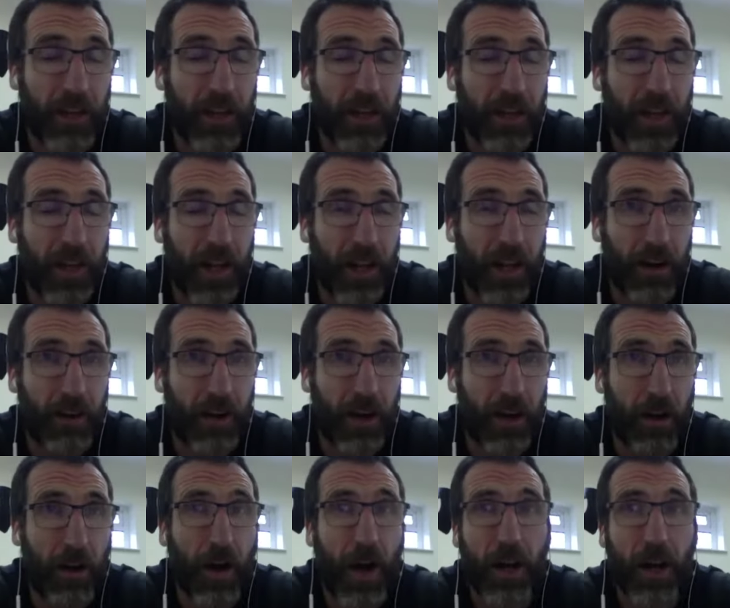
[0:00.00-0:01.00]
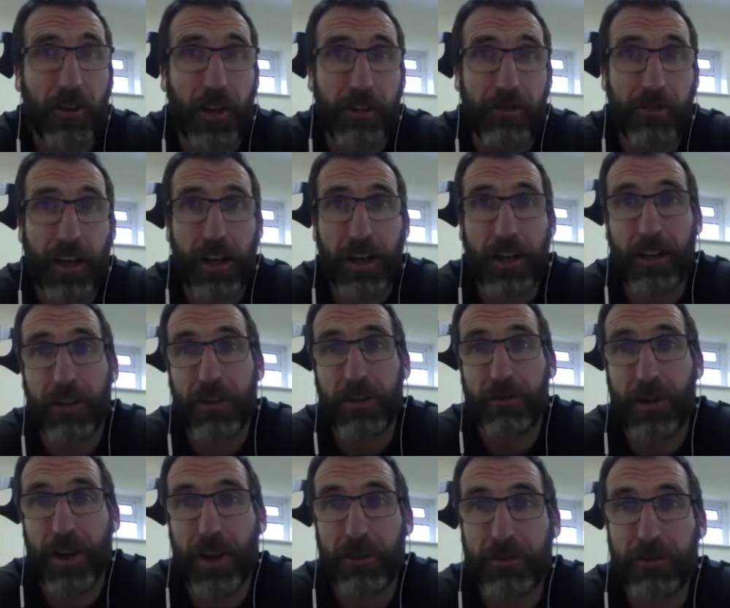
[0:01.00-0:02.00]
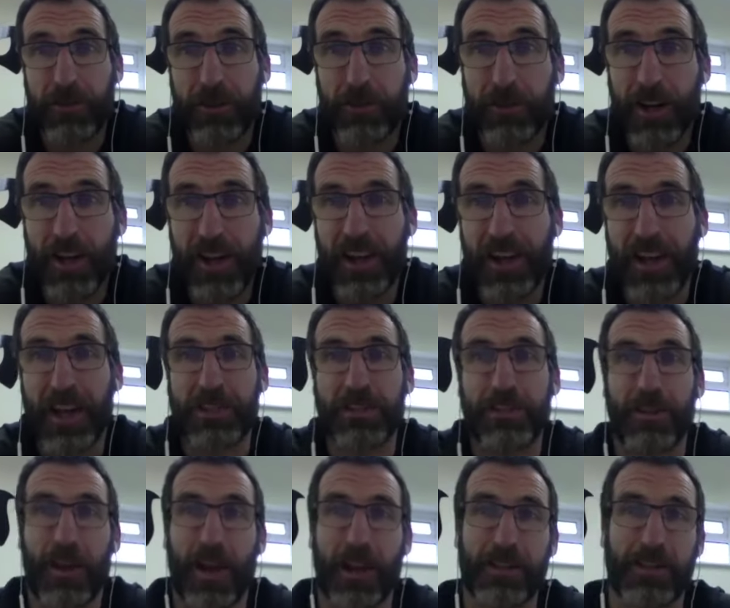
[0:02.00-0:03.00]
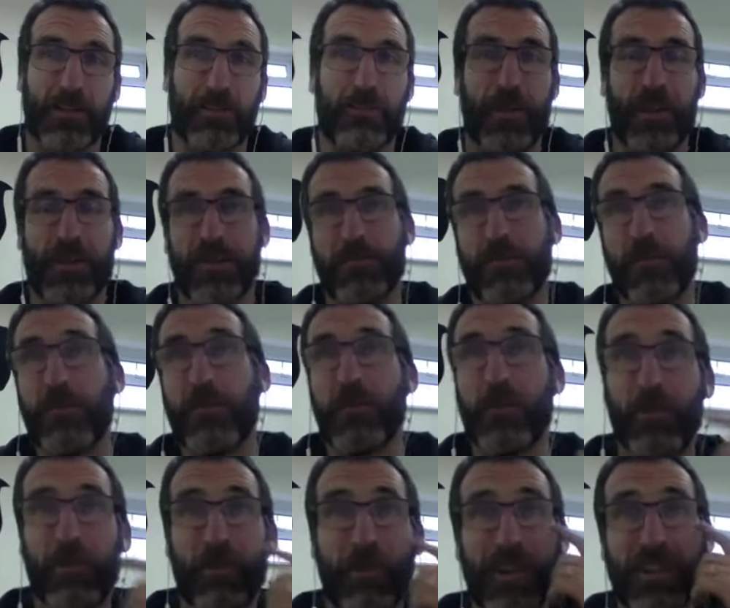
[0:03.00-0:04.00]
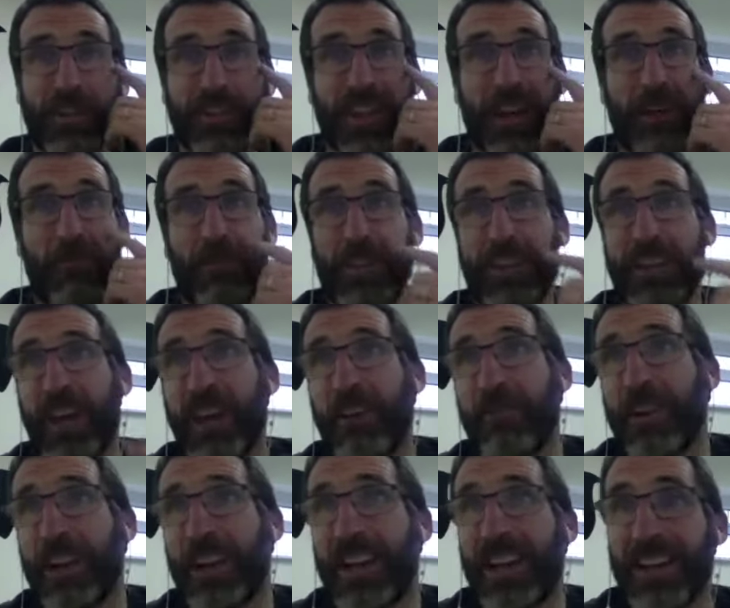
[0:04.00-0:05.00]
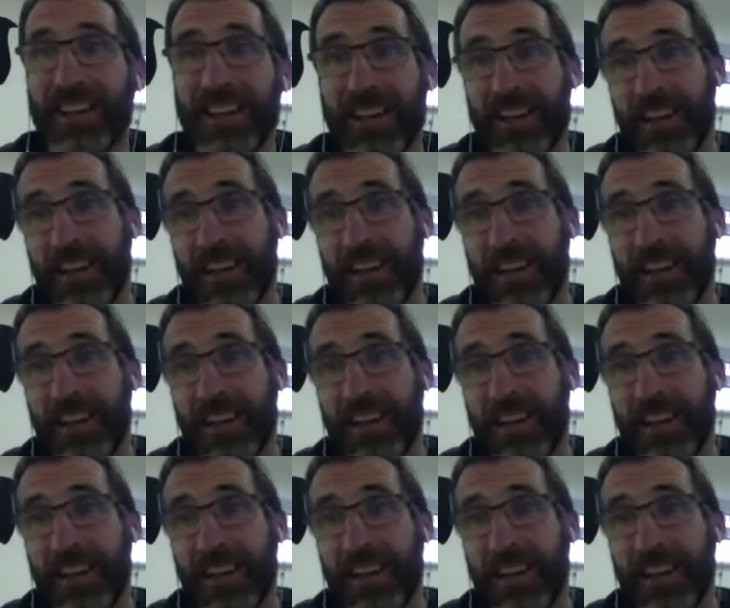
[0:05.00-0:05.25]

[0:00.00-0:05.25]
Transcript: and how hard they're training as well. So it's a movable feast every day, really.